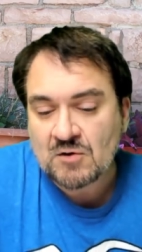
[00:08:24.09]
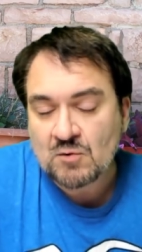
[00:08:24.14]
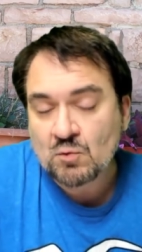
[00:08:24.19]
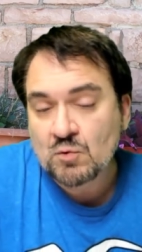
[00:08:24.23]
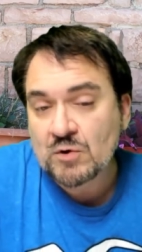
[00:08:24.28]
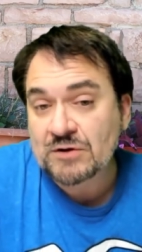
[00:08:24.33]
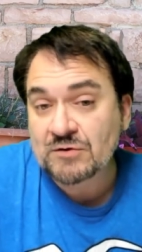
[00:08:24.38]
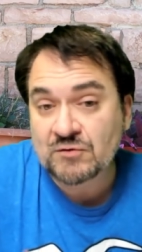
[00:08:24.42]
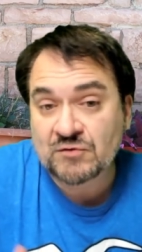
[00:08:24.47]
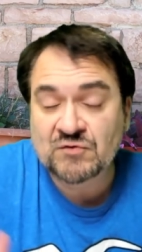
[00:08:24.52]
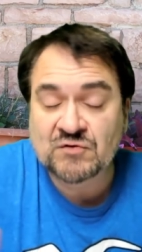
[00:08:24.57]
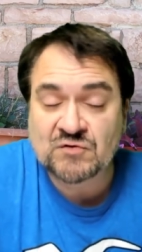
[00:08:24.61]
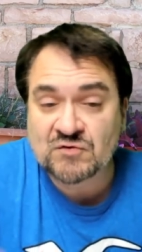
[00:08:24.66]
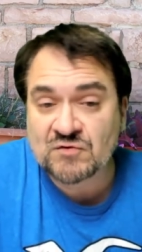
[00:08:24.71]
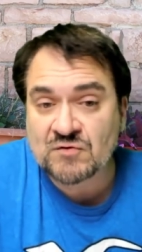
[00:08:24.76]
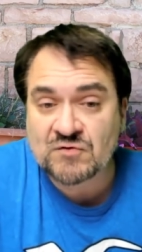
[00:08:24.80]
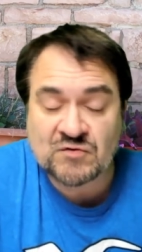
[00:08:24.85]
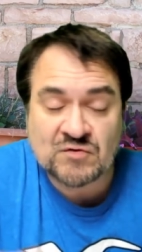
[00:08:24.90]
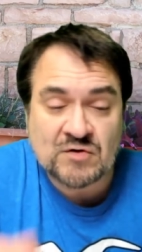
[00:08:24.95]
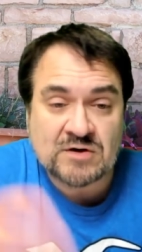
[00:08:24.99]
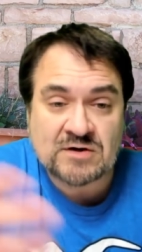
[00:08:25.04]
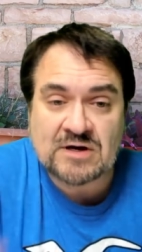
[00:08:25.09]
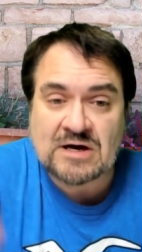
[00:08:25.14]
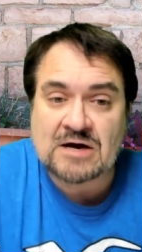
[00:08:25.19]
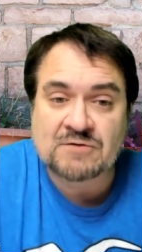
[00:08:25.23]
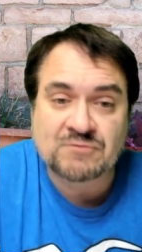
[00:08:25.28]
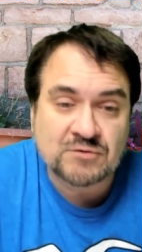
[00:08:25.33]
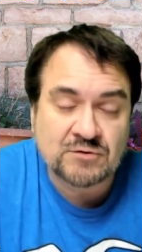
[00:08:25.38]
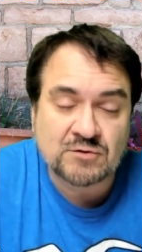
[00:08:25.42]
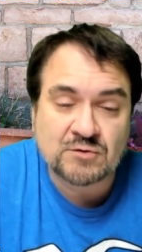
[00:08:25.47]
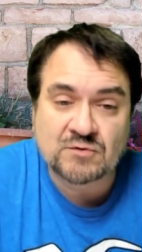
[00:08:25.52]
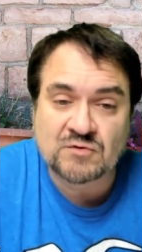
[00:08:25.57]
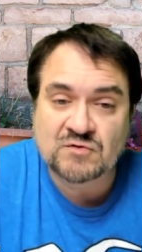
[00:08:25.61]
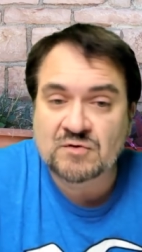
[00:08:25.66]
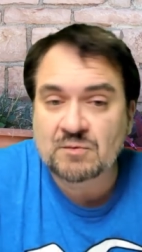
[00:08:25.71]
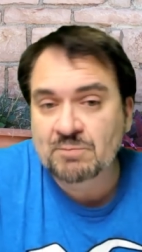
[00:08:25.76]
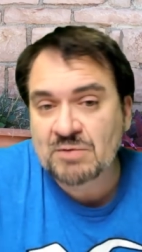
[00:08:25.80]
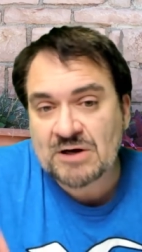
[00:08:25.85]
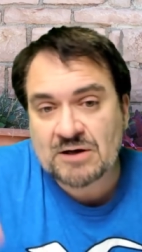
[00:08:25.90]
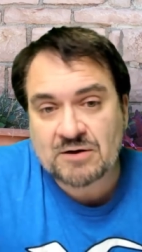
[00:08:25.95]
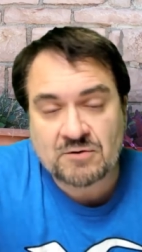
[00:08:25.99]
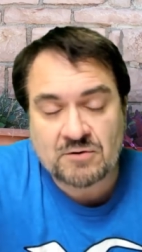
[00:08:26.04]
whether Sunday afternoons are
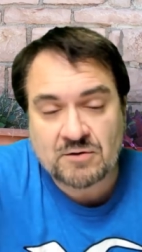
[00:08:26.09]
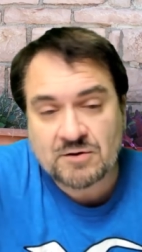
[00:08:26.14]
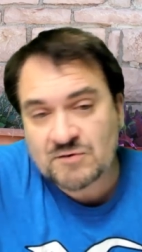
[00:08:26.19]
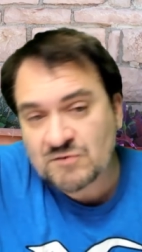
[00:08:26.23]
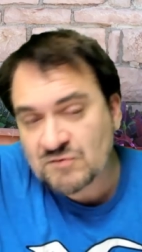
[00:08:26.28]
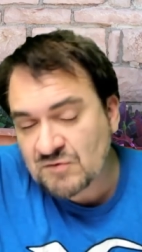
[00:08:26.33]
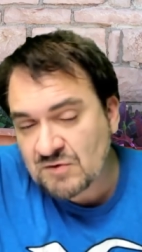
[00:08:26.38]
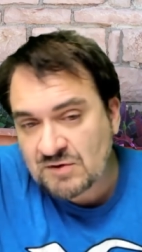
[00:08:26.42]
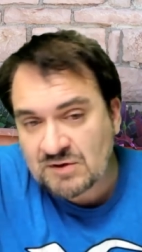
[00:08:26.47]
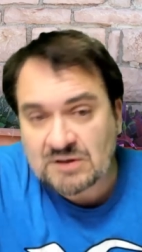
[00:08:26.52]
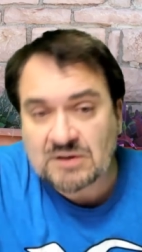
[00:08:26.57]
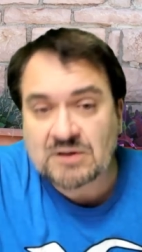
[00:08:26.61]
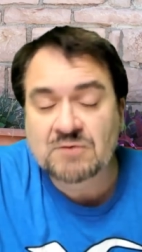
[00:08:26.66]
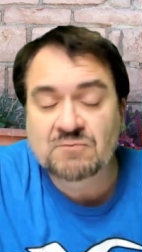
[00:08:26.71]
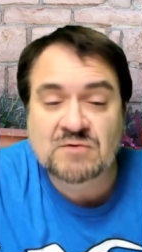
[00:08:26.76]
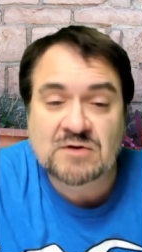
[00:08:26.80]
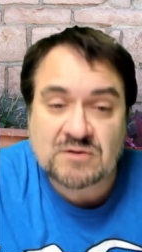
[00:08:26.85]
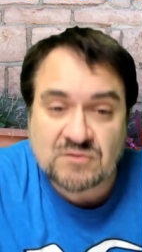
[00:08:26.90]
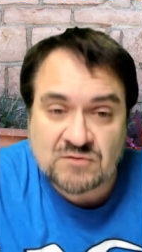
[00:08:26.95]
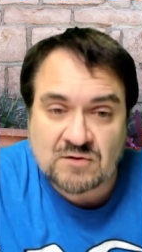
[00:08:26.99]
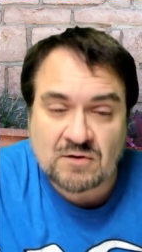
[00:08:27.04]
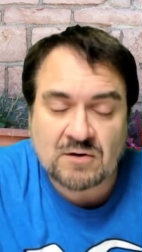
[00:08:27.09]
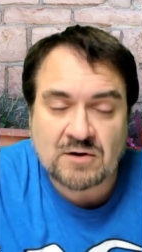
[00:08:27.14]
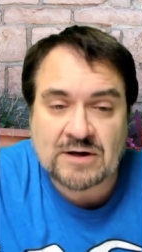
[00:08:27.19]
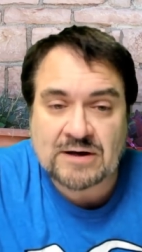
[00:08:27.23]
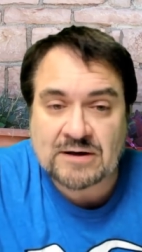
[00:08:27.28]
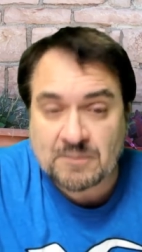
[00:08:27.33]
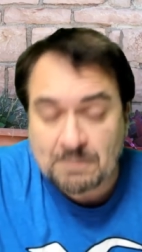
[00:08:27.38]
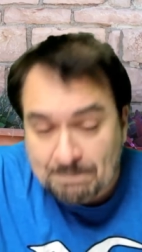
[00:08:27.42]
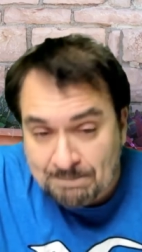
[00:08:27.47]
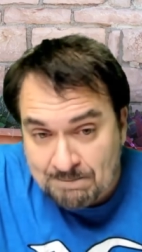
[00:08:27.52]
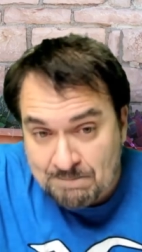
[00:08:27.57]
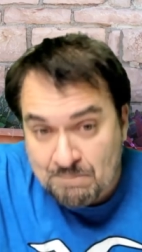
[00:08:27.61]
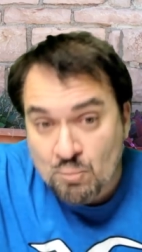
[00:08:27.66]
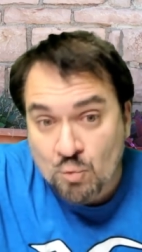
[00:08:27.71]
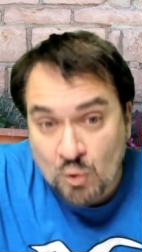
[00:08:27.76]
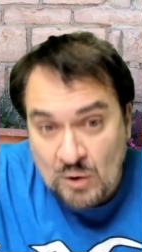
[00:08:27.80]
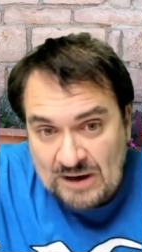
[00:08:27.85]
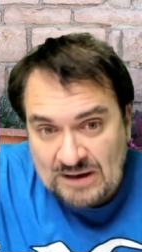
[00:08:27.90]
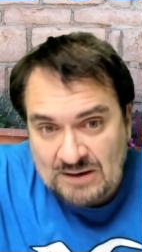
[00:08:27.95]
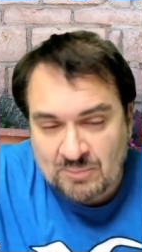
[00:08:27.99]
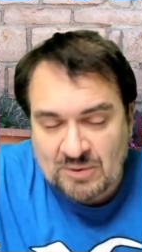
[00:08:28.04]
better and Sunday evenings are like
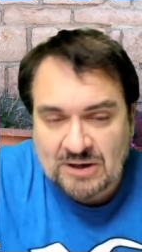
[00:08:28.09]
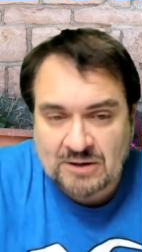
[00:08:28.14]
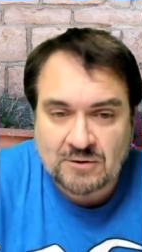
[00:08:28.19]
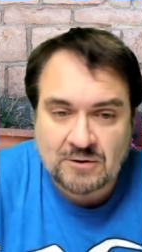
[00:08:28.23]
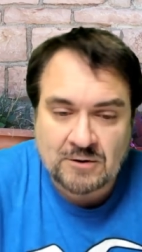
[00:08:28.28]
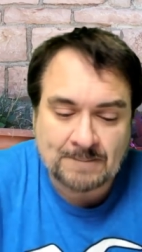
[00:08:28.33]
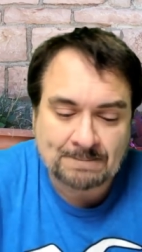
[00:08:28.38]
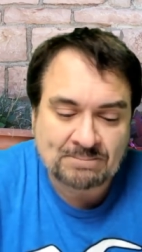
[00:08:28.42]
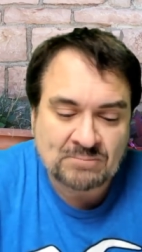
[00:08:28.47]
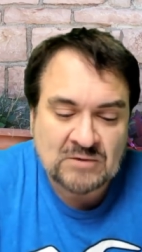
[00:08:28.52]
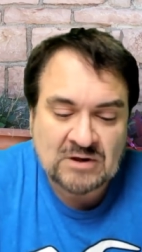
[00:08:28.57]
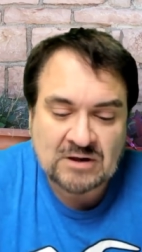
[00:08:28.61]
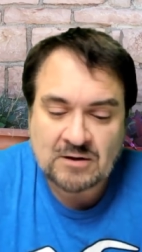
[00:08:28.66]
way better.